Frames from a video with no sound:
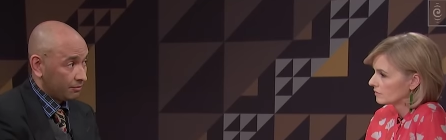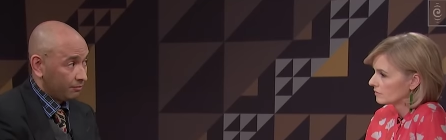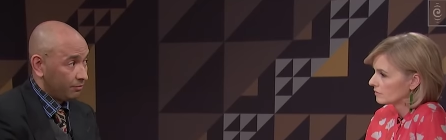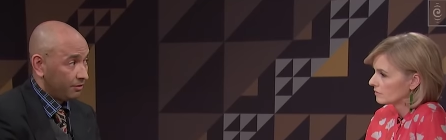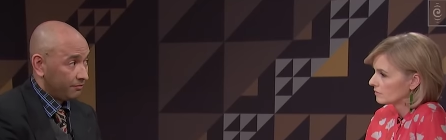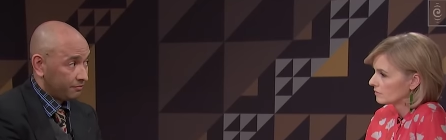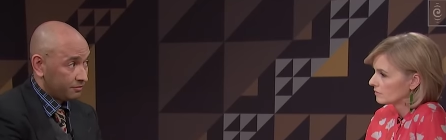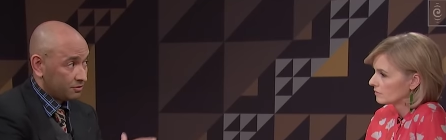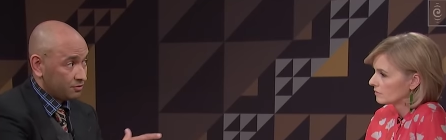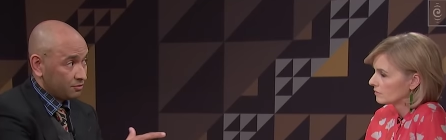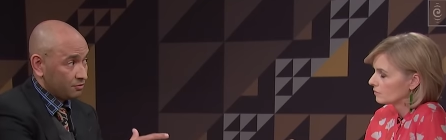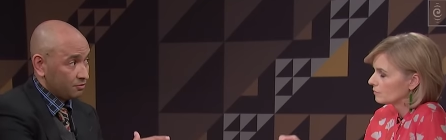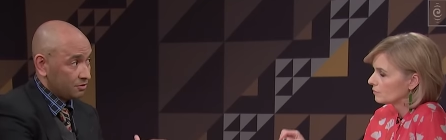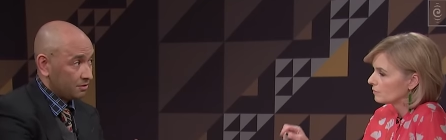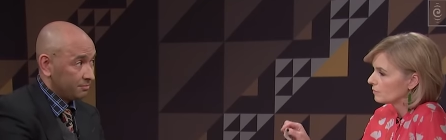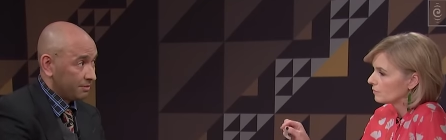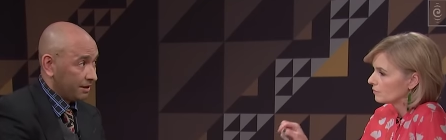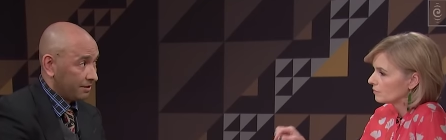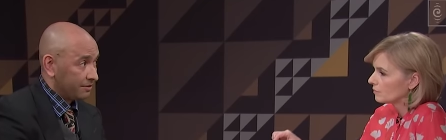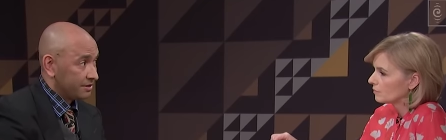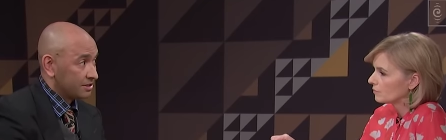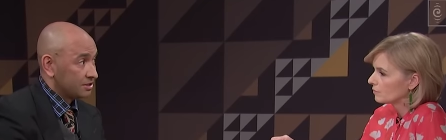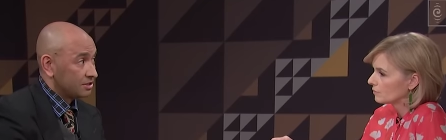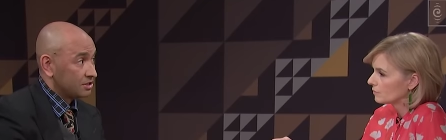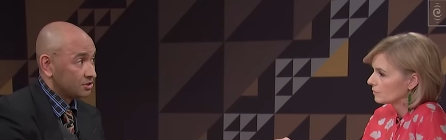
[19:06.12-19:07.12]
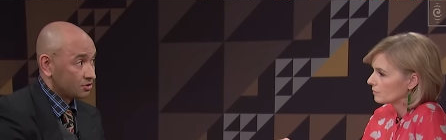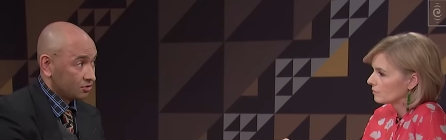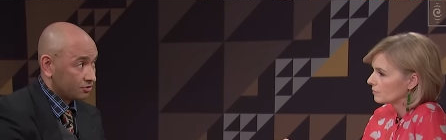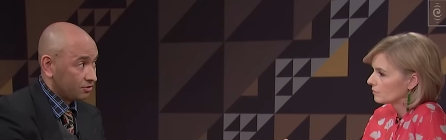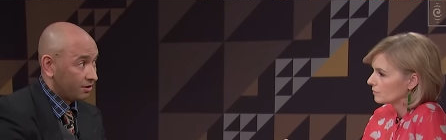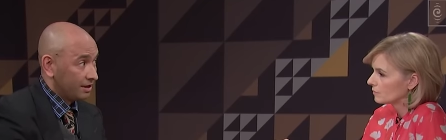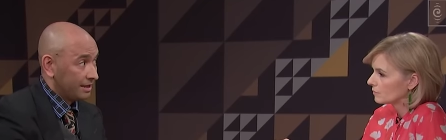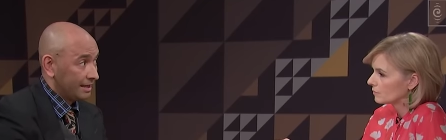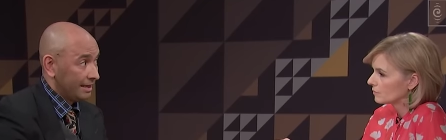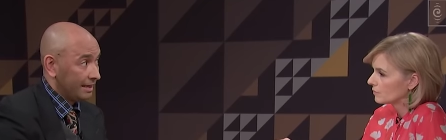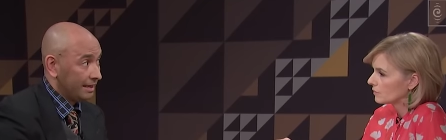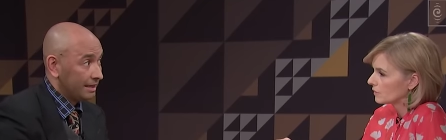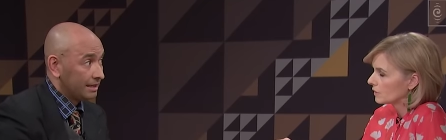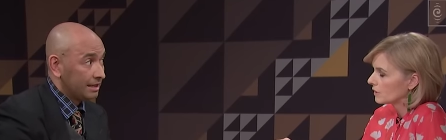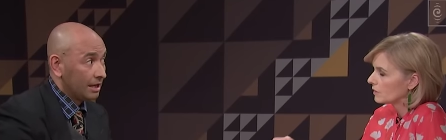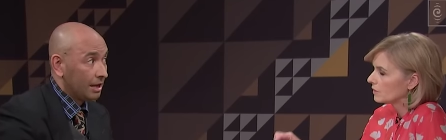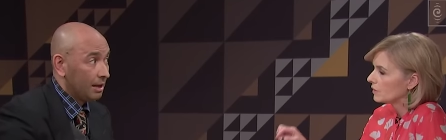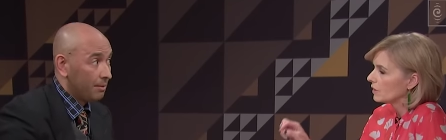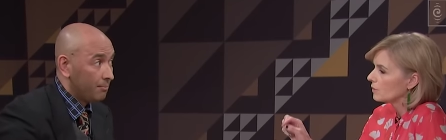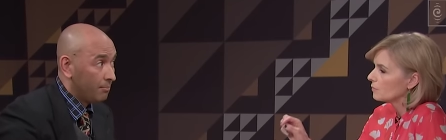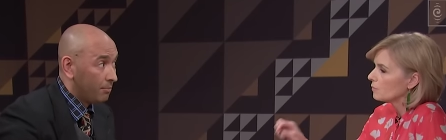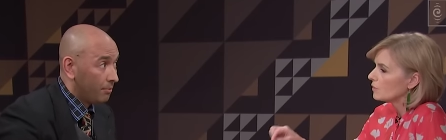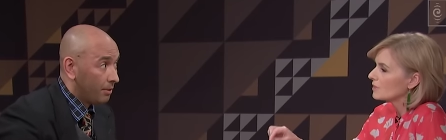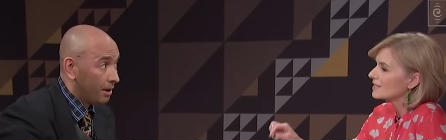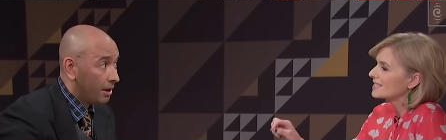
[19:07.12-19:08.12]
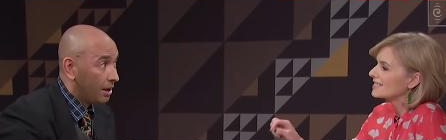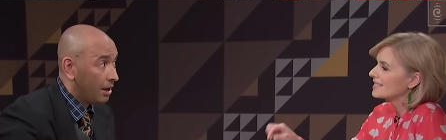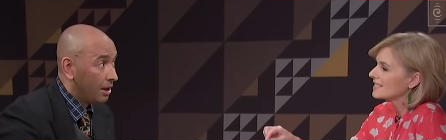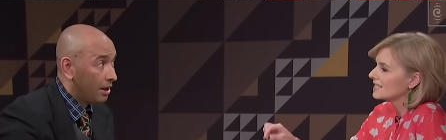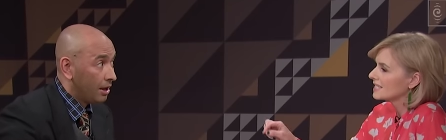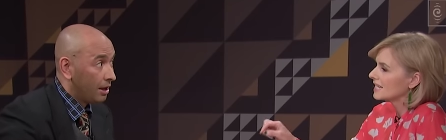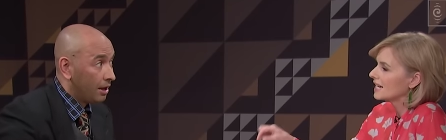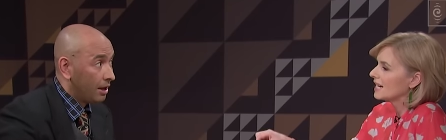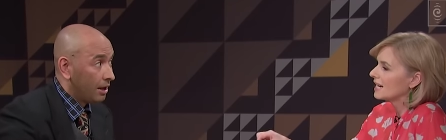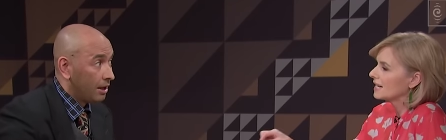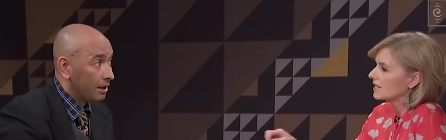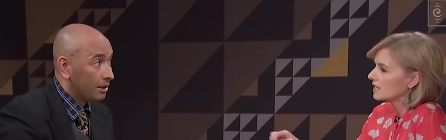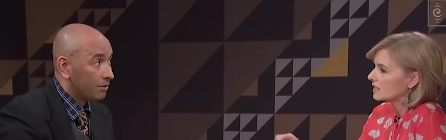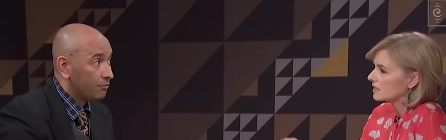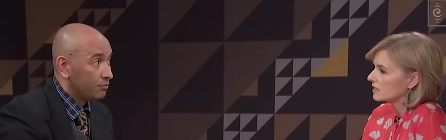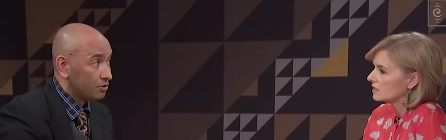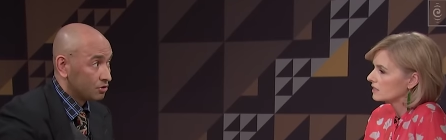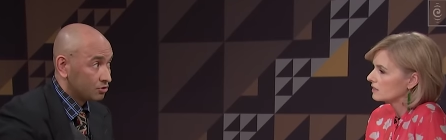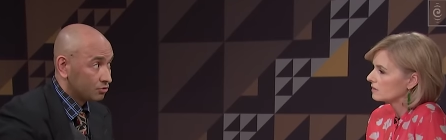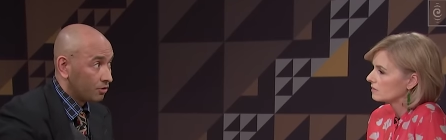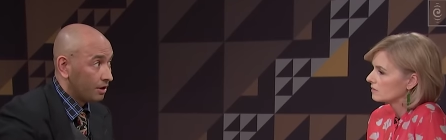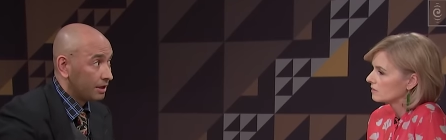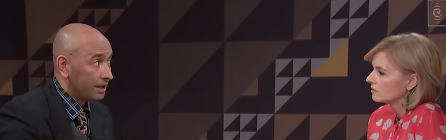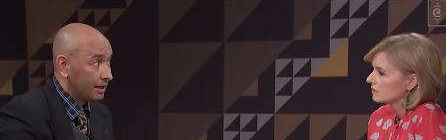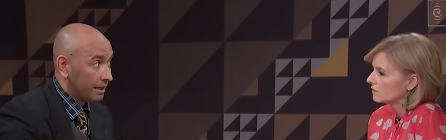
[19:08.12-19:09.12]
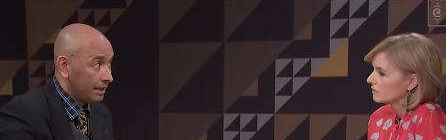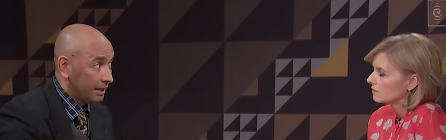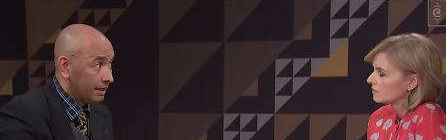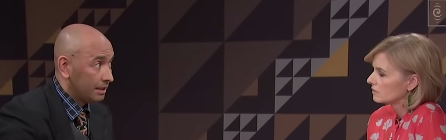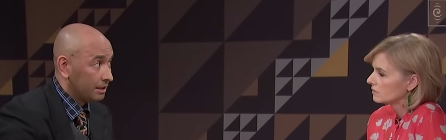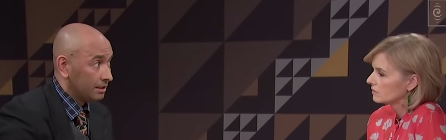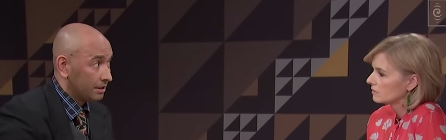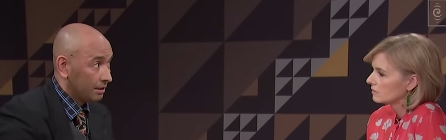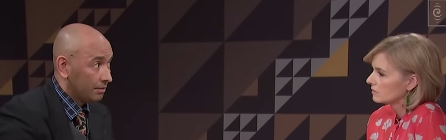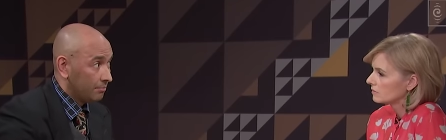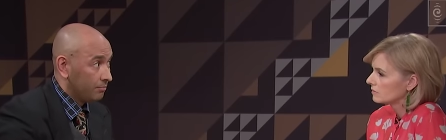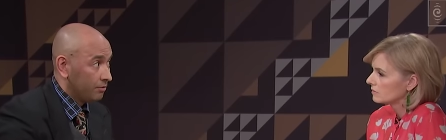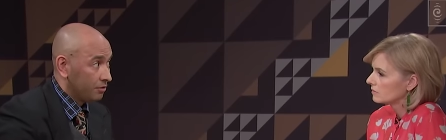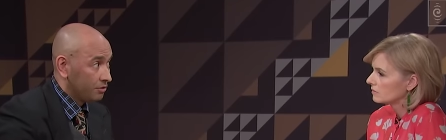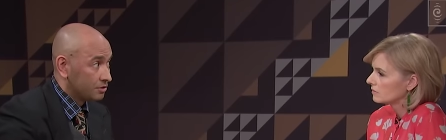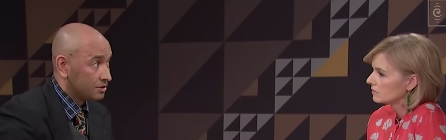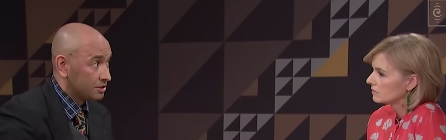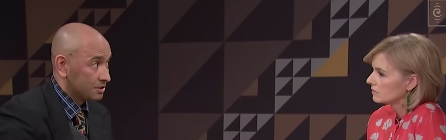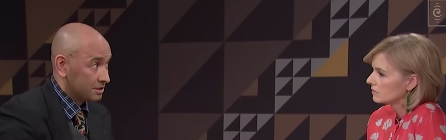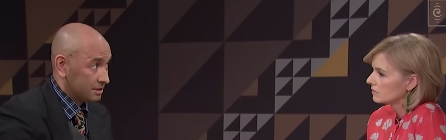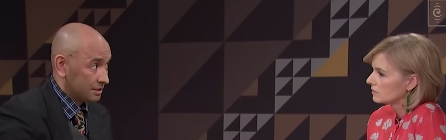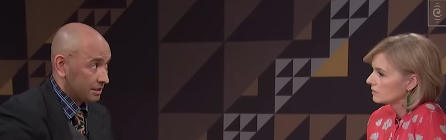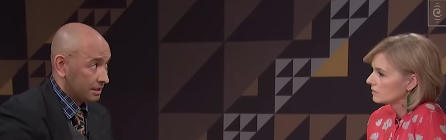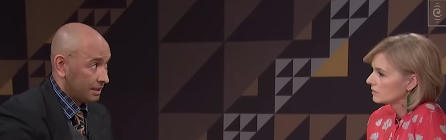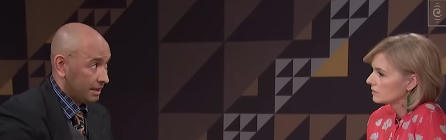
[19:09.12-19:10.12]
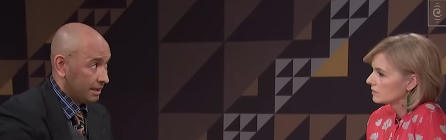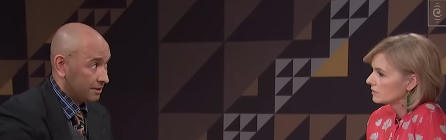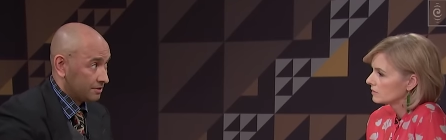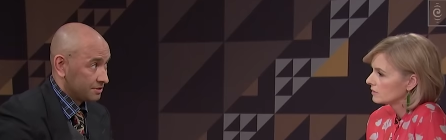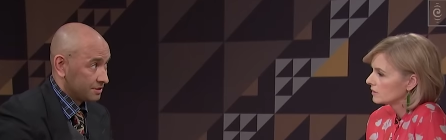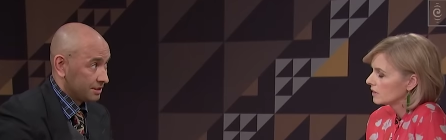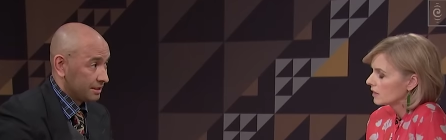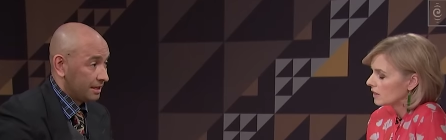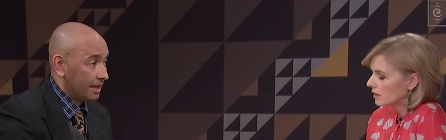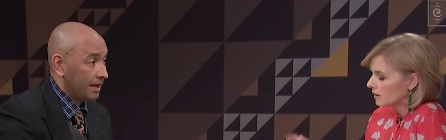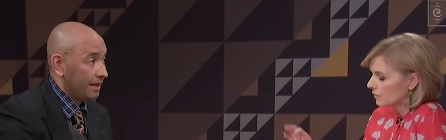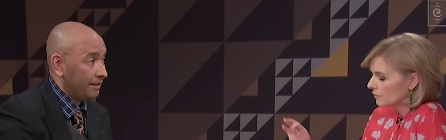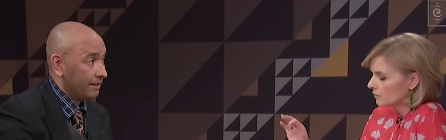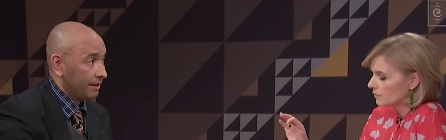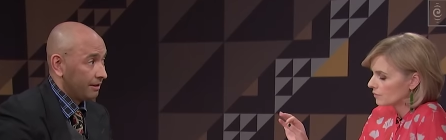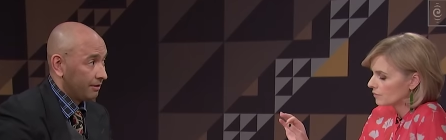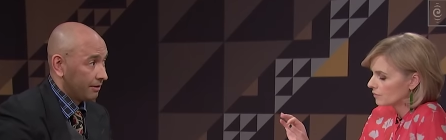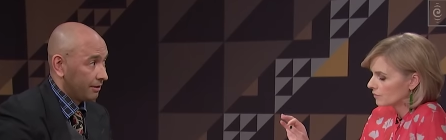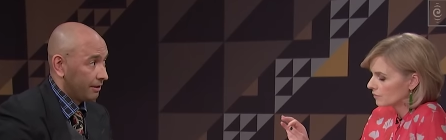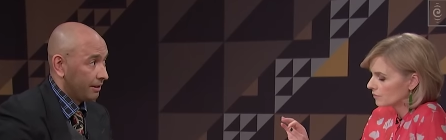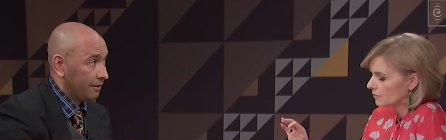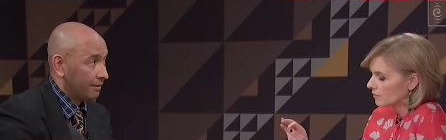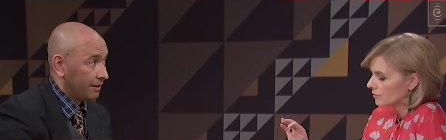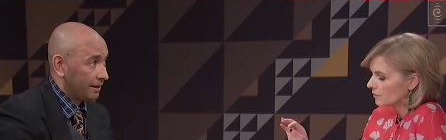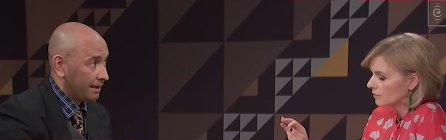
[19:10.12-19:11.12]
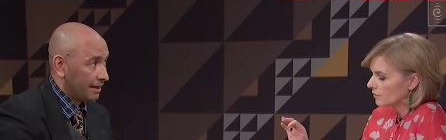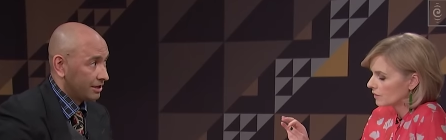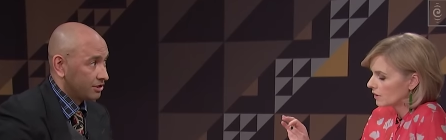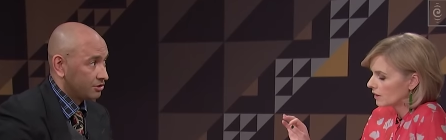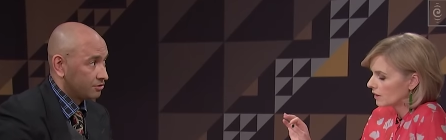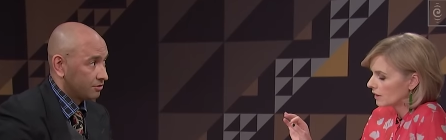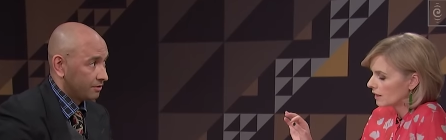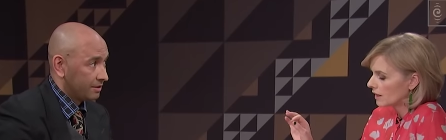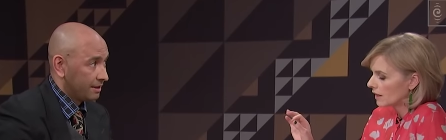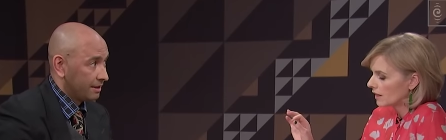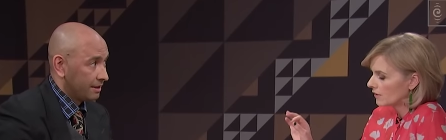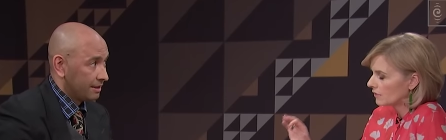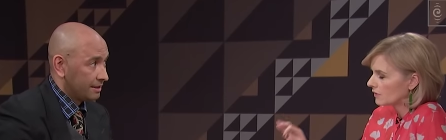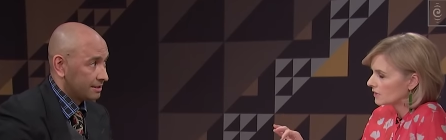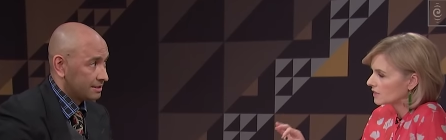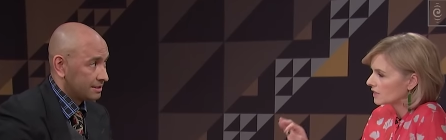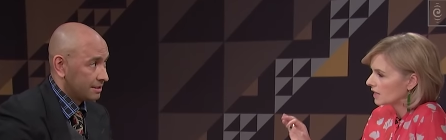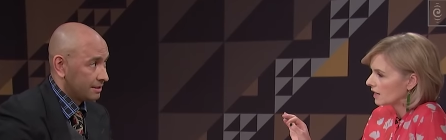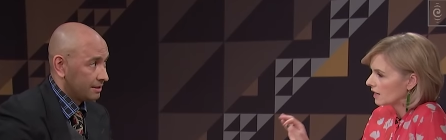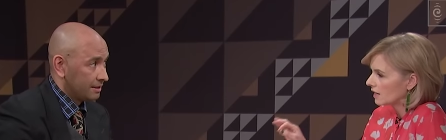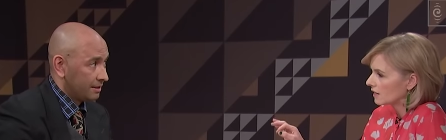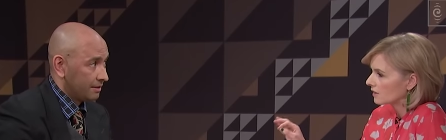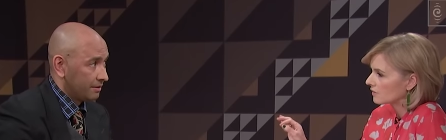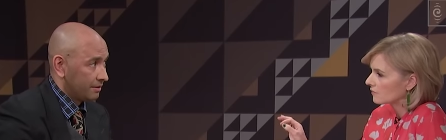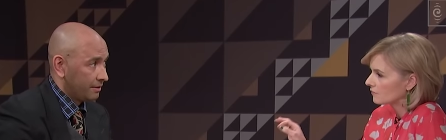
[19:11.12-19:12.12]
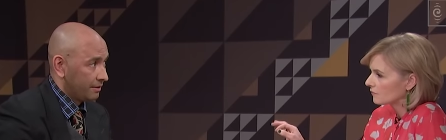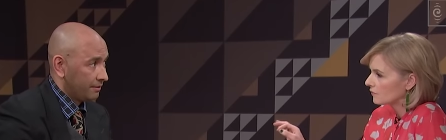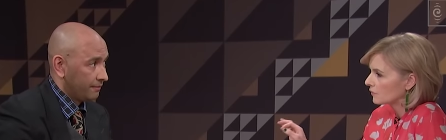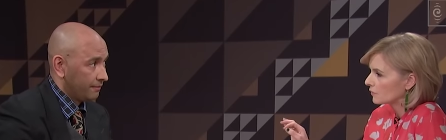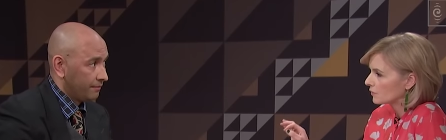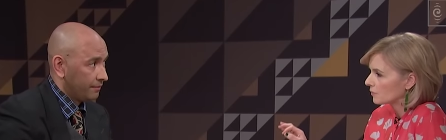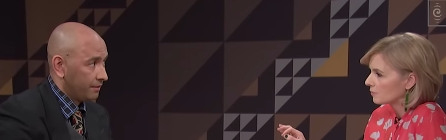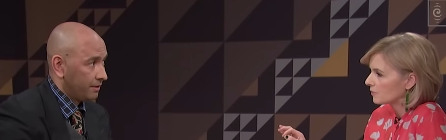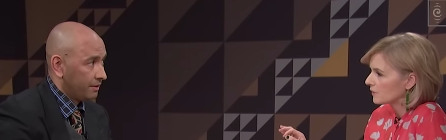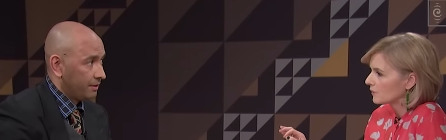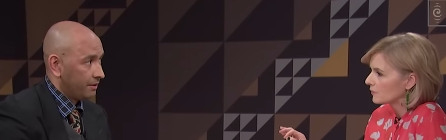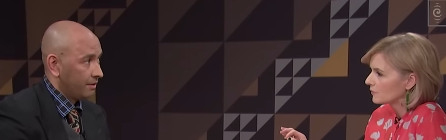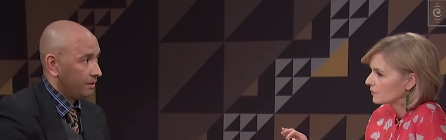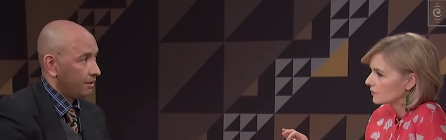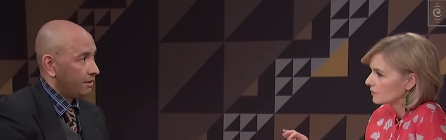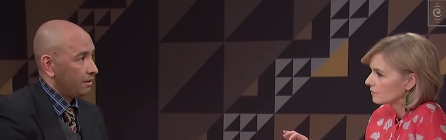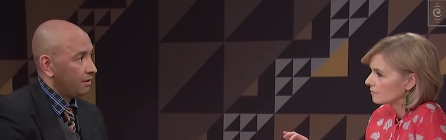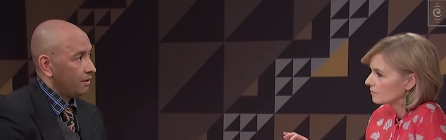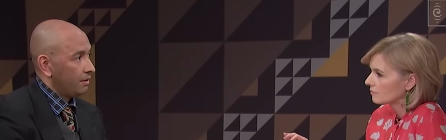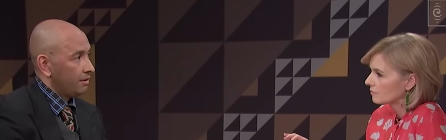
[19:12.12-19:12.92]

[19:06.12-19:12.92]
Speaker 1: and we've talked about mm. this, is trying to end. No, what's the target? We're trying to end emergency housing and the, and the nature that. And the target in, for the build.